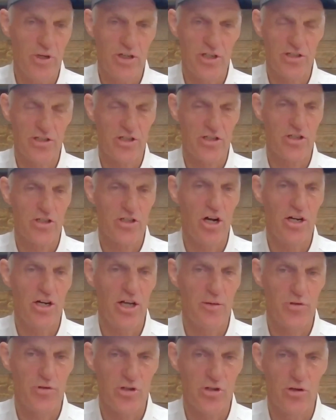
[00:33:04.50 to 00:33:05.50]
because it's not
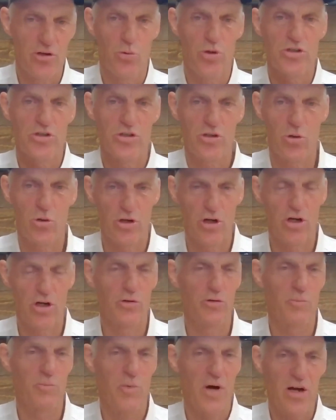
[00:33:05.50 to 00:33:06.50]
absolute. What's going
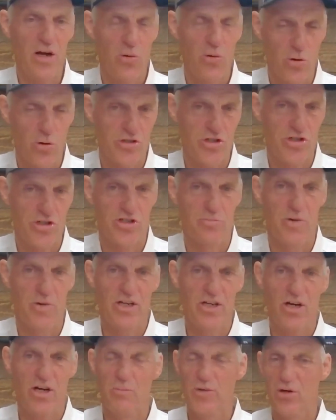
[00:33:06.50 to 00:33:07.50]
on in my horses
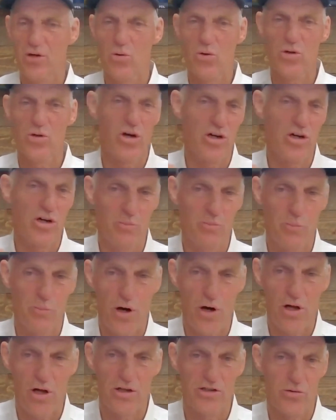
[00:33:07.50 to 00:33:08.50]
may not be going on in
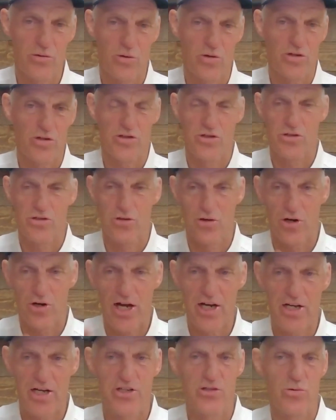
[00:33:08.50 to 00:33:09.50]
Paula's horses or
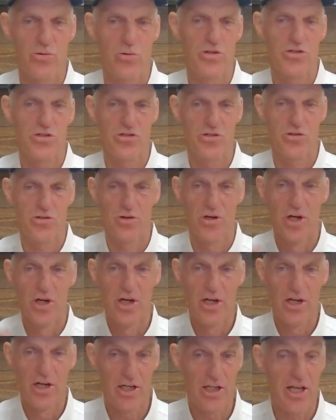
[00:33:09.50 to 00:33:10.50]
Heidi's horses or
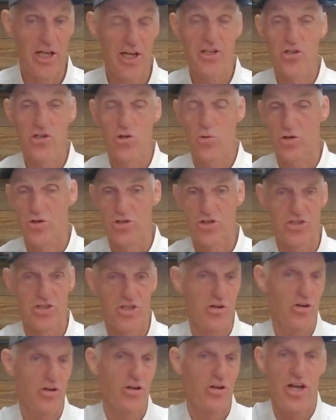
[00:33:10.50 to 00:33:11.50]
Elaine's horses.
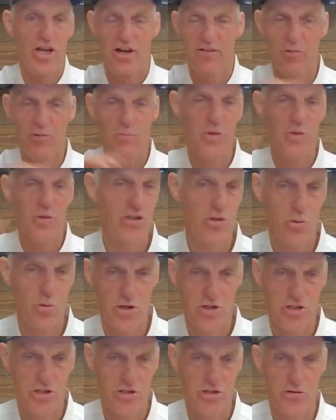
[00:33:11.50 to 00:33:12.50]
Everybody's
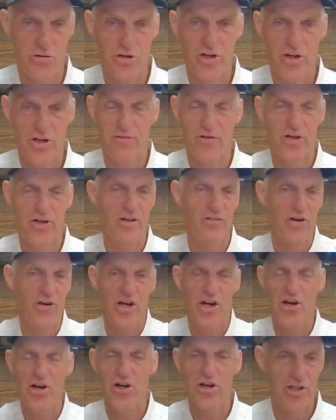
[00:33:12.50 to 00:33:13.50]
horses are different. Every
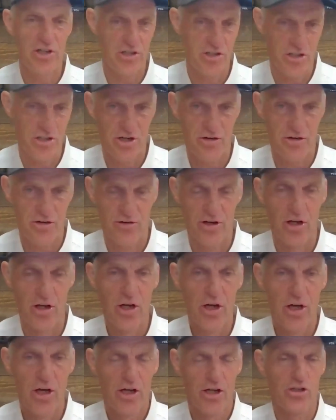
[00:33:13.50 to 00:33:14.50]
area is different.
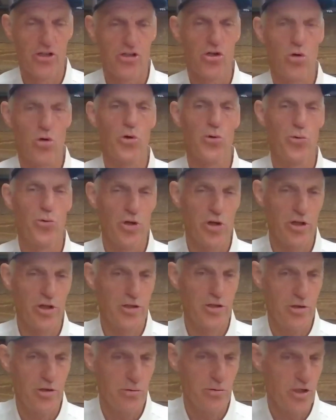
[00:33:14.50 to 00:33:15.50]
And so we
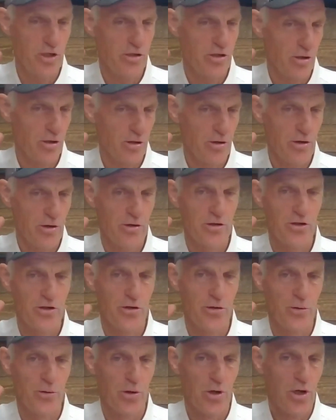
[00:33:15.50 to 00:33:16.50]
really do need to learn
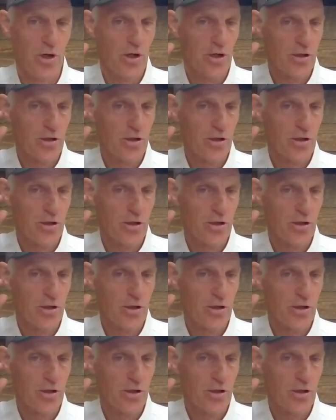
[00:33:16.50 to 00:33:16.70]
to